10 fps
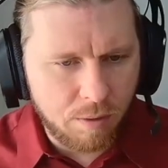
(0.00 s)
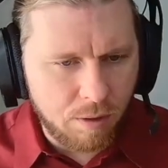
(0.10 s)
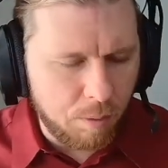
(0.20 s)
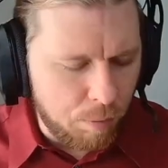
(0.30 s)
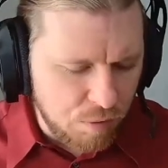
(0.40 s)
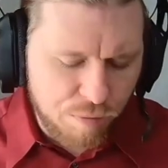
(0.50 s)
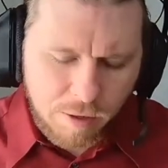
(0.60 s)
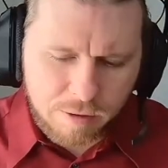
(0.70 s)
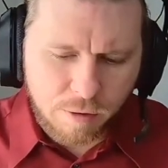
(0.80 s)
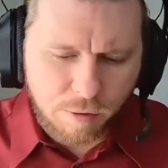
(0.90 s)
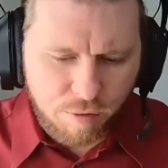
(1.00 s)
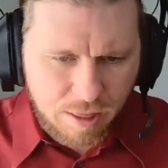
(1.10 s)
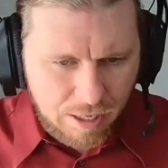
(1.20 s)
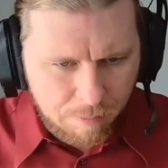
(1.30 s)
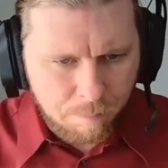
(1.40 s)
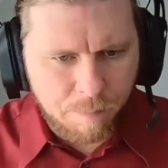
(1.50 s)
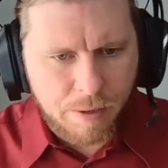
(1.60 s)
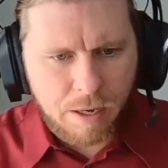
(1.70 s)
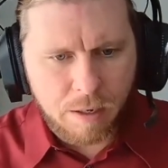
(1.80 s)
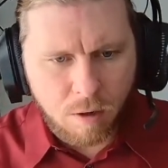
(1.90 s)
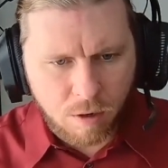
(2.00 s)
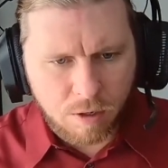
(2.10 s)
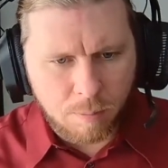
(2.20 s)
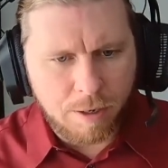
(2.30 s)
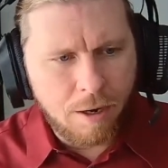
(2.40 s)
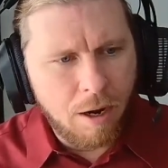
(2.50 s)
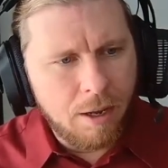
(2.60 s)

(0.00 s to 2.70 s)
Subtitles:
the approach vector of theme and argument